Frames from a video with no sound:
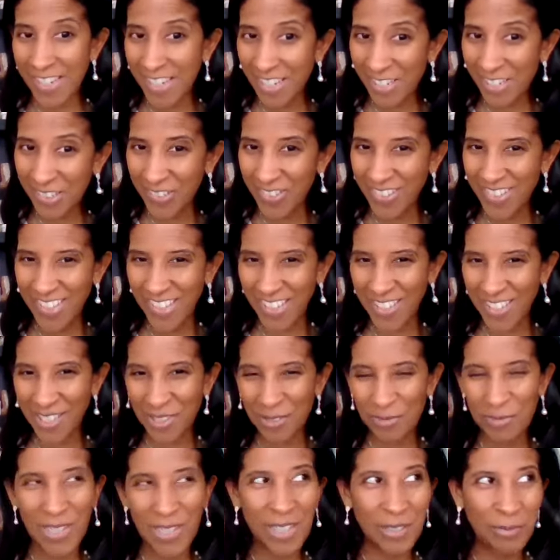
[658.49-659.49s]
candles
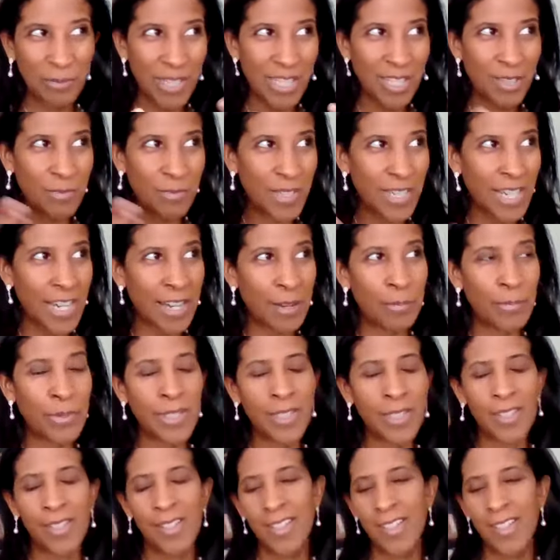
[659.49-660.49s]
next to me. It makes me happy.